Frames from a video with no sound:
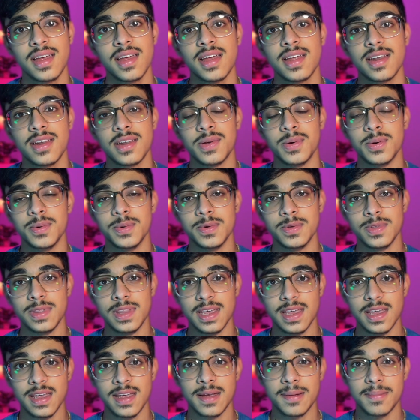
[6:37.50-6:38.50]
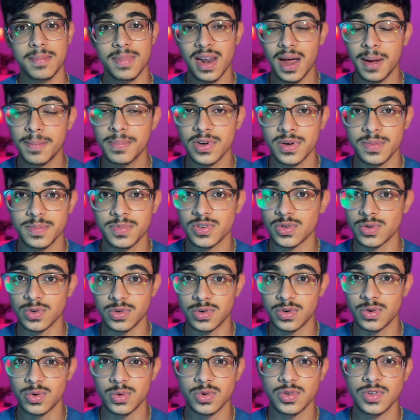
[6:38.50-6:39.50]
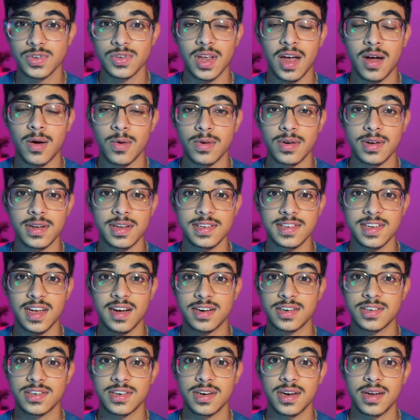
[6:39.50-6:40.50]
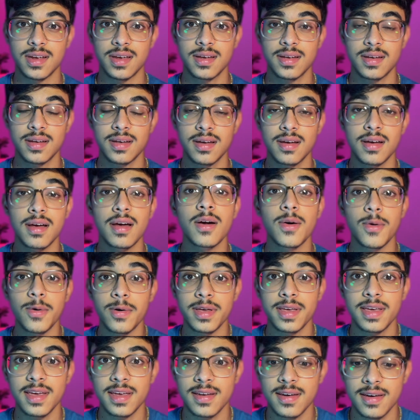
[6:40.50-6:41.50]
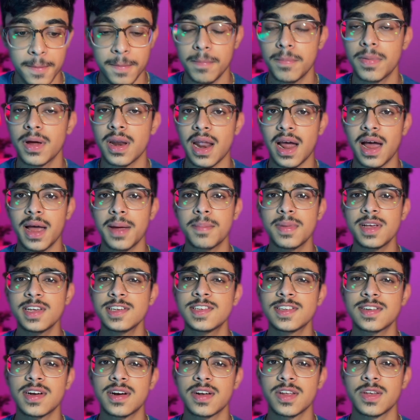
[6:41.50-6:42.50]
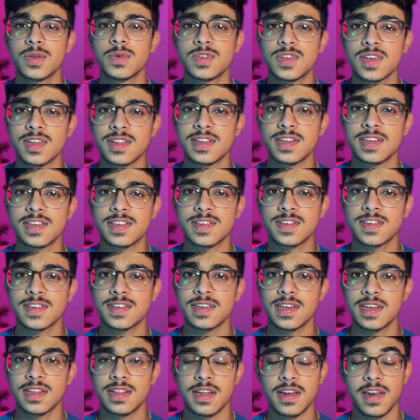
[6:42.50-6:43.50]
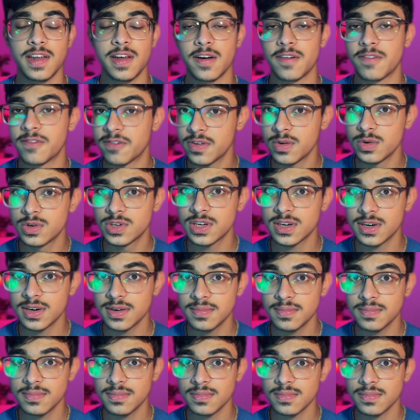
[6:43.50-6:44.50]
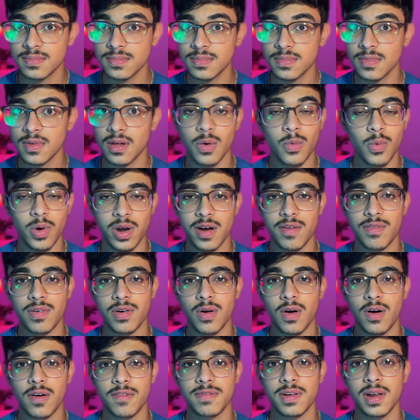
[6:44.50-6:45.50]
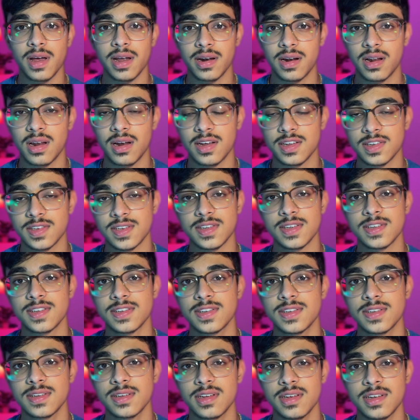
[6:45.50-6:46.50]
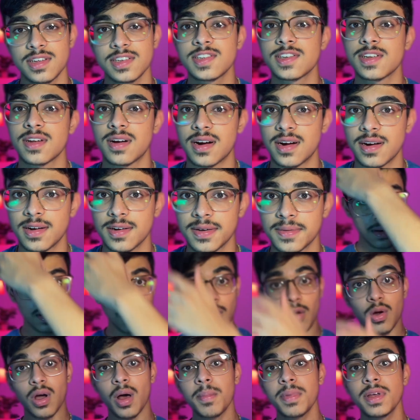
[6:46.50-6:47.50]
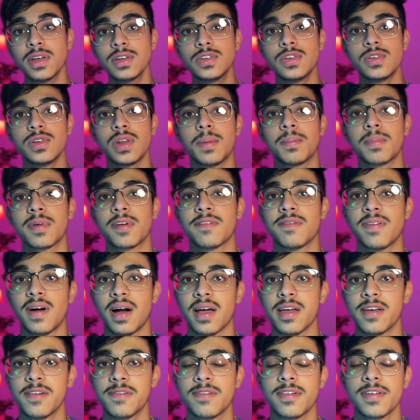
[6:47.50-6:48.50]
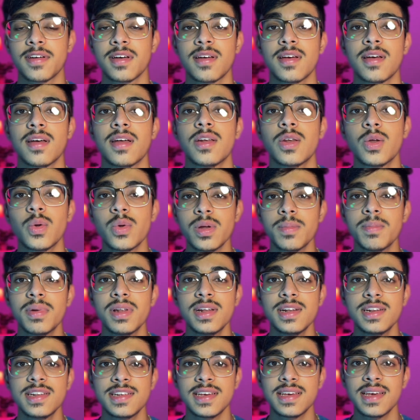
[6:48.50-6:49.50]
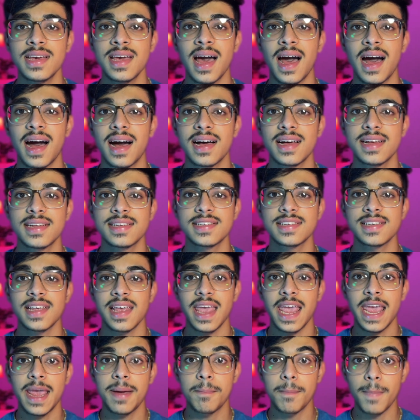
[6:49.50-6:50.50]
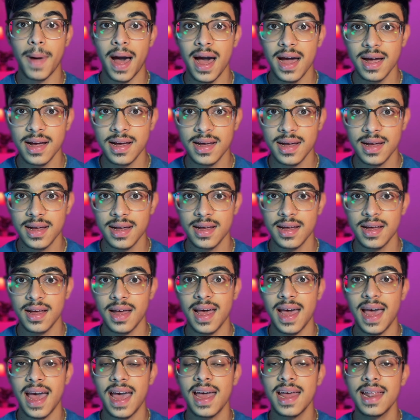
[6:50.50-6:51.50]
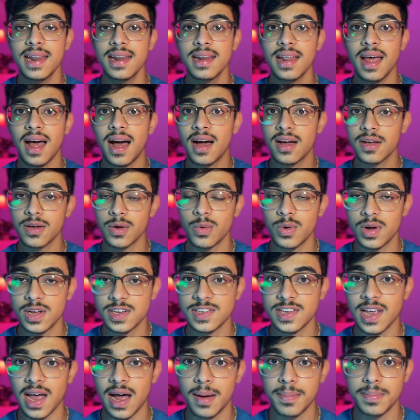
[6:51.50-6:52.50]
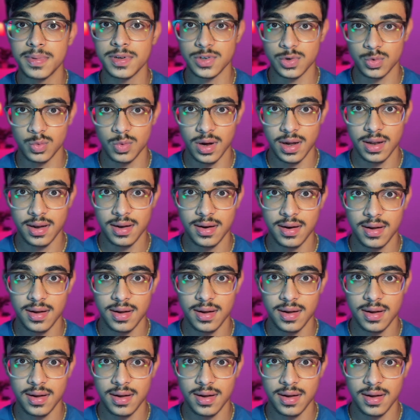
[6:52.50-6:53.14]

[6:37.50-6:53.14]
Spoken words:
to the laptop, so no sound is actually going in. But I may start using this in the near future whenever offline classes start. Now, coming to number 5, Notability has a Mac and iOS app as well.